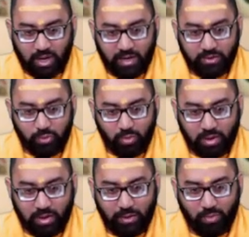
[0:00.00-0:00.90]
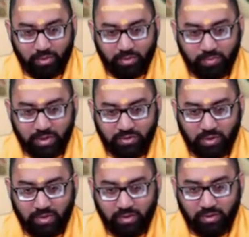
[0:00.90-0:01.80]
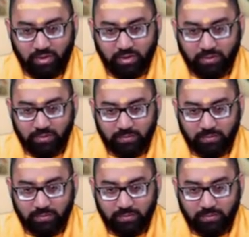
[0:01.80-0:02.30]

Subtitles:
I do what I want to do based on my thinking.